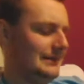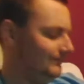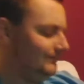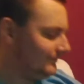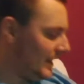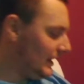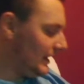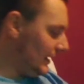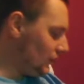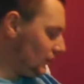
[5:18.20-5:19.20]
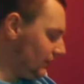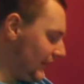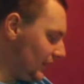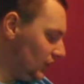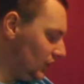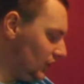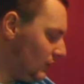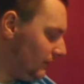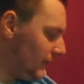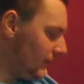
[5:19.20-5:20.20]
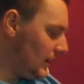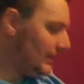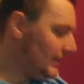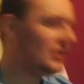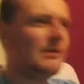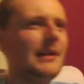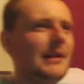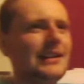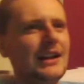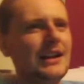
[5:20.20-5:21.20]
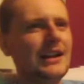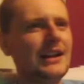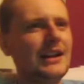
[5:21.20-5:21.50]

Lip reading: I don't think I can do with Benjamin Mendy anymore.